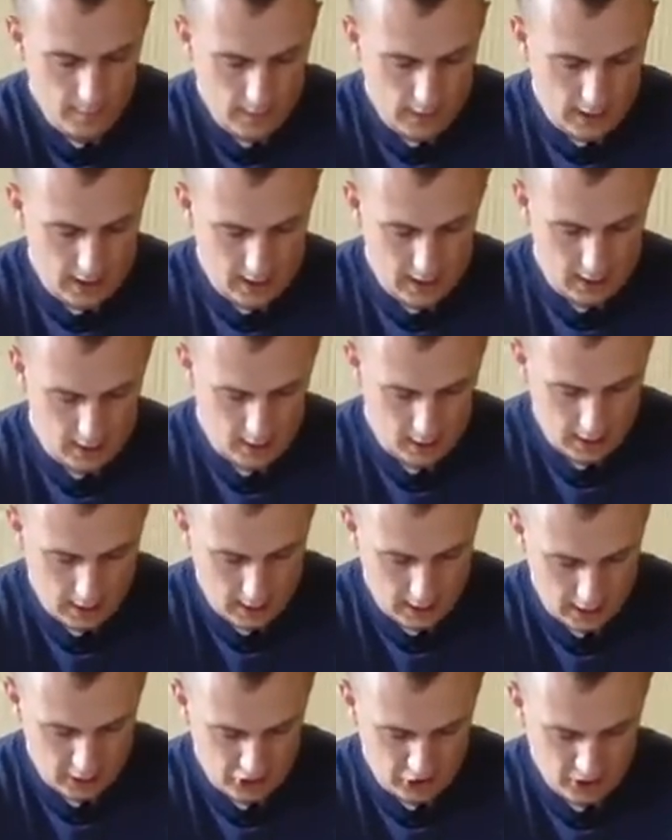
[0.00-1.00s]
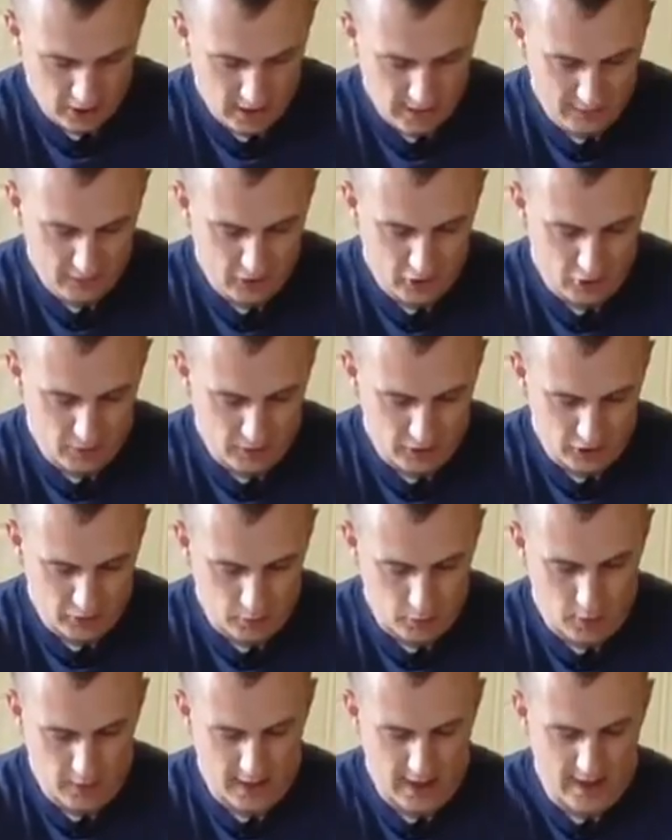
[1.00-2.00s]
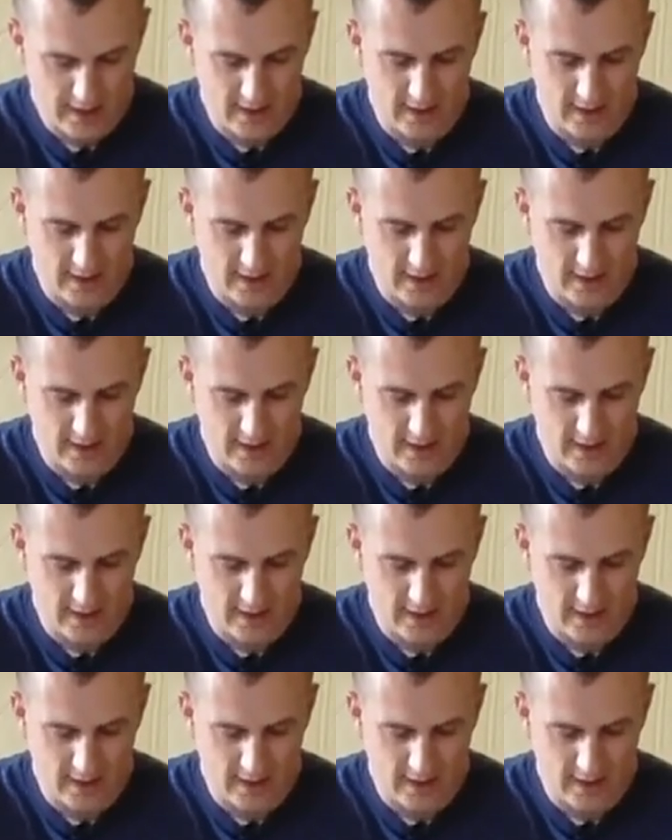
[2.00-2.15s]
And I shouldn't have to do much more than that.